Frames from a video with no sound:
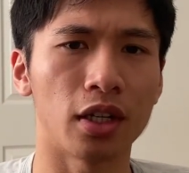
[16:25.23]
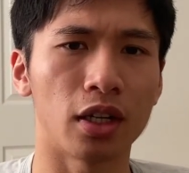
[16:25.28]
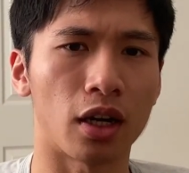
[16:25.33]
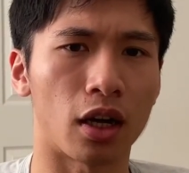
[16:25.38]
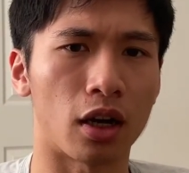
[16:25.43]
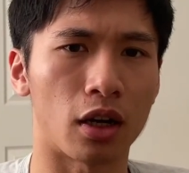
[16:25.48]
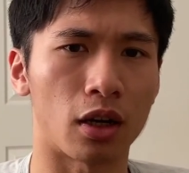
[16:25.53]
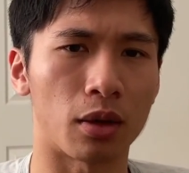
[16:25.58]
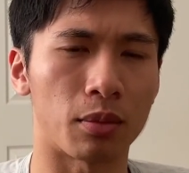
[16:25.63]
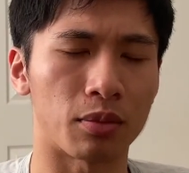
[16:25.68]

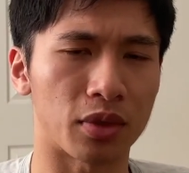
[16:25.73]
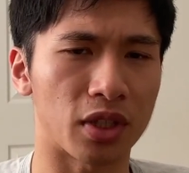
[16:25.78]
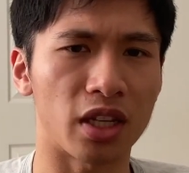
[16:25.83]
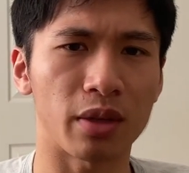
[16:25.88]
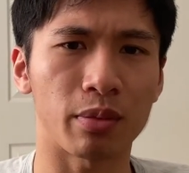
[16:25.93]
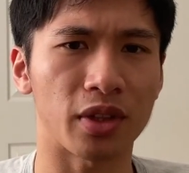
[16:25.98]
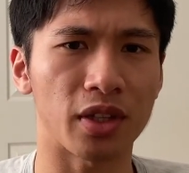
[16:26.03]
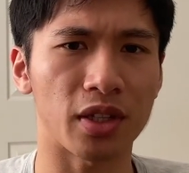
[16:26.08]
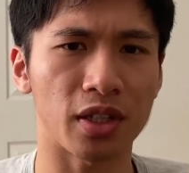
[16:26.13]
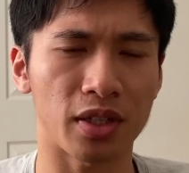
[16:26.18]
um,
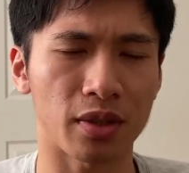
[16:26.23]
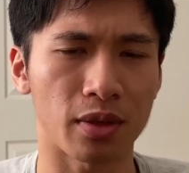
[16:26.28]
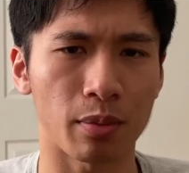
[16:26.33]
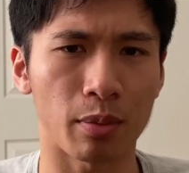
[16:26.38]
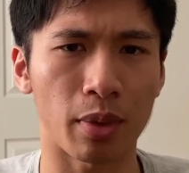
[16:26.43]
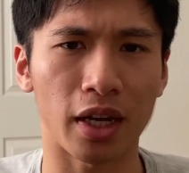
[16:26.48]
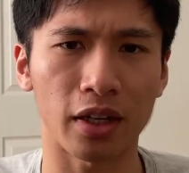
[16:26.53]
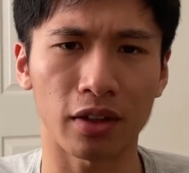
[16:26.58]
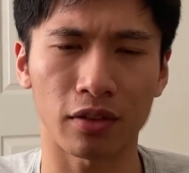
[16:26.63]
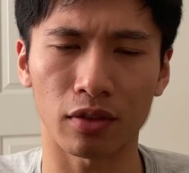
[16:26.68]
keeping this in the
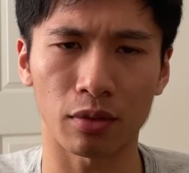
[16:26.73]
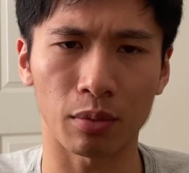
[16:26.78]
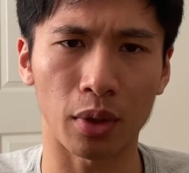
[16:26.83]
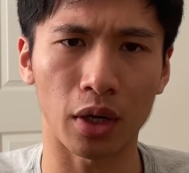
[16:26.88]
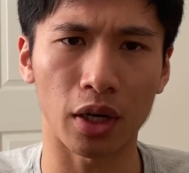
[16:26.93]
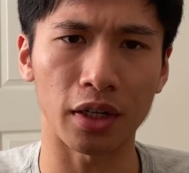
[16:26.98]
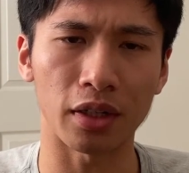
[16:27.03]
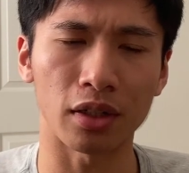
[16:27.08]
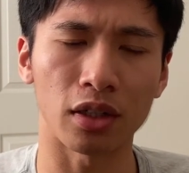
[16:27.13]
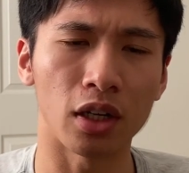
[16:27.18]
back of the
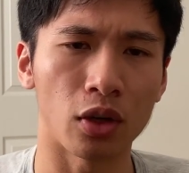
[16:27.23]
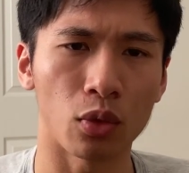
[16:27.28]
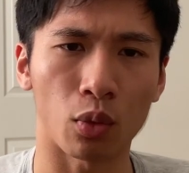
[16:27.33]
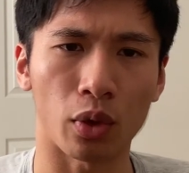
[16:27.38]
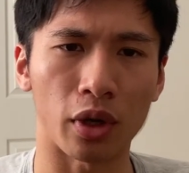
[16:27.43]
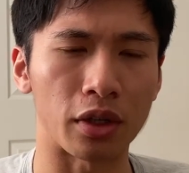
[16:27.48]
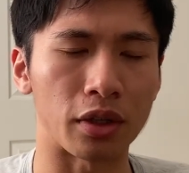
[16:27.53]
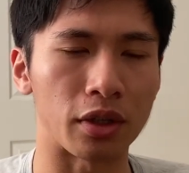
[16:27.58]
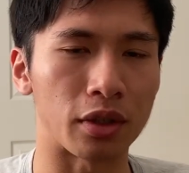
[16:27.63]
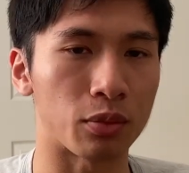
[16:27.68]
mind
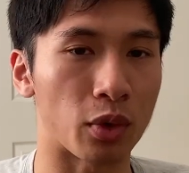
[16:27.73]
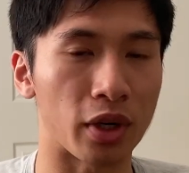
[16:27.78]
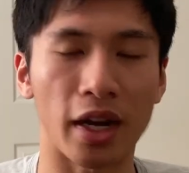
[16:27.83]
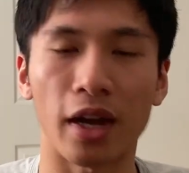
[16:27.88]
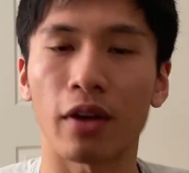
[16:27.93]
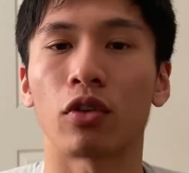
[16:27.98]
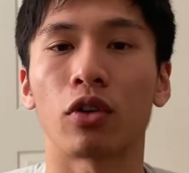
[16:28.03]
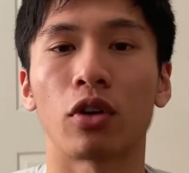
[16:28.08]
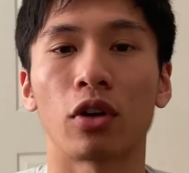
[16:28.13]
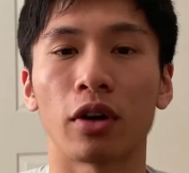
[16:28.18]
when
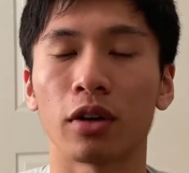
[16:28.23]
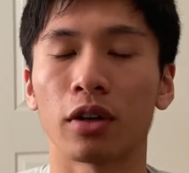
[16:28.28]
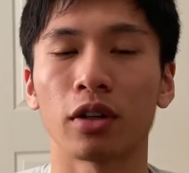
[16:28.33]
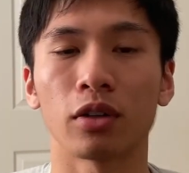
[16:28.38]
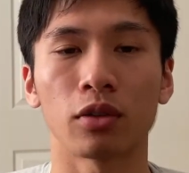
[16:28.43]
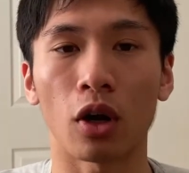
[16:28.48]
whenever